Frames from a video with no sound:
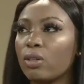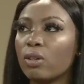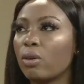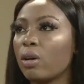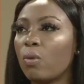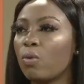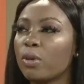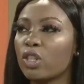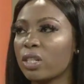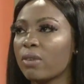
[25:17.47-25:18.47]
You know, a
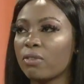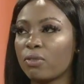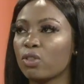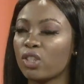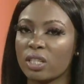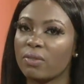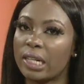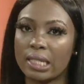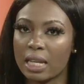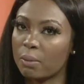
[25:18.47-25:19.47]
woman should never feel
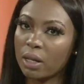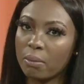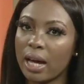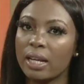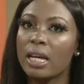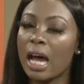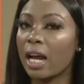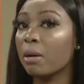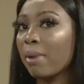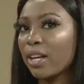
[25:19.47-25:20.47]
justified in slapping a man,
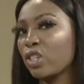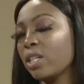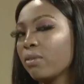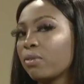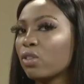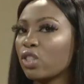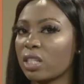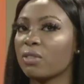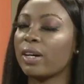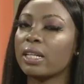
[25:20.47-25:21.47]
and a man should never feel
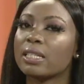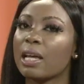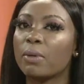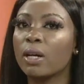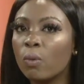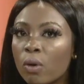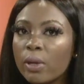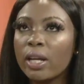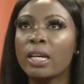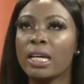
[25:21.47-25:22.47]
justified in slapping a
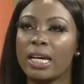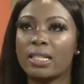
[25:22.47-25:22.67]
woman.